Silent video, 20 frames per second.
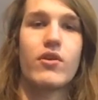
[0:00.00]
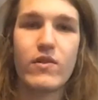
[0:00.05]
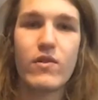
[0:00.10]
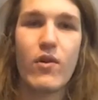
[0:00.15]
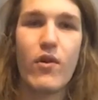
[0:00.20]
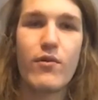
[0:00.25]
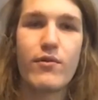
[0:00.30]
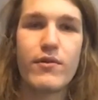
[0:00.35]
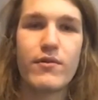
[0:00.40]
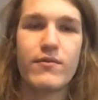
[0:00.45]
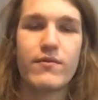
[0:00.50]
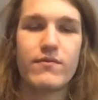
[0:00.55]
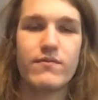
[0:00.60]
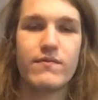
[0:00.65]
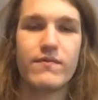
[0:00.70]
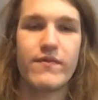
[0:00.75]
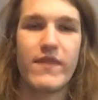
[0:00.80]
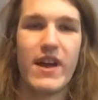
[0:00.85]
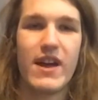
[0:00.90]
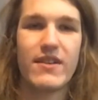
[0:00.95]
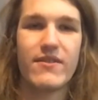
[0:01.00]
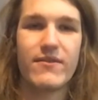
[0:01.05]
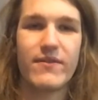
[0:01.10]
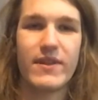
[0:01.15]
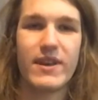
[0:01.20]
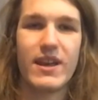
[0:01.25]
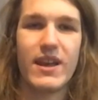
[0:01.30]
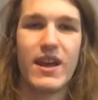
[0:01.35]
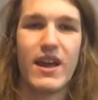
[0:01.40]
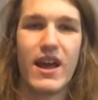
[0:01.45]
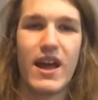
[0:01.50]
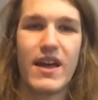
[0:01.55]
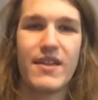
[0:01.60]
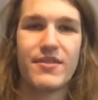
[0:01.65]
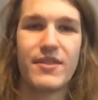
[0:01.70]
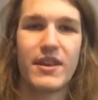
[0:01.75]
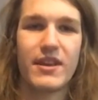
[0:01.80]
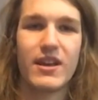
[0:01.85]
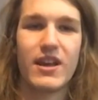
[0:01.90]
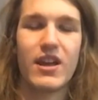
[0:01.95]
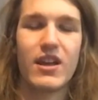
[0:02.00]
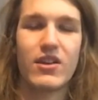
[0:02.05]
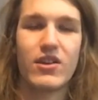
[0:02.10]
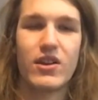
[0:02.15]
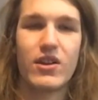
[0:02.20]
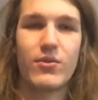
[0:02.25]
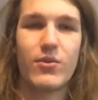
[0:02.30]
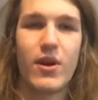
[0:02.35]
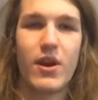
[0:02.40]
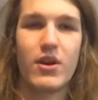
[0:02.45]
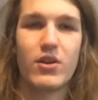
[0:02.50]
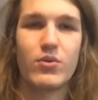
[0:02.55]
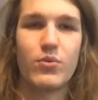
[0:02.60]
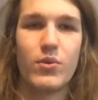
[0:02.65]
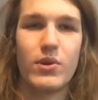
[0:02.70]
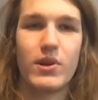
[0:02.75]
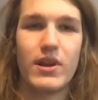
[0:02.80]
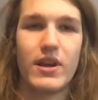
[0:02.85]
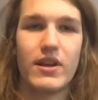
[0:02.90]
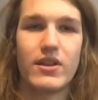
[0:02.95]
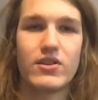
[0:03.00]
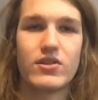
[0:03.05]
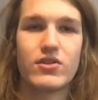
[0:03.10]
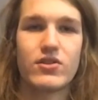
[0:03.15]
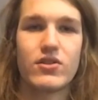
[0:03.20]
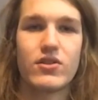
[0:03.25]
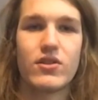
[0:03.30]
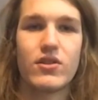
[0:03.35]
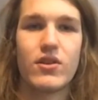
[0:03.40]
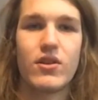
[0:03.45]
If you're over 5 feet, I think you can ride a 20-inch.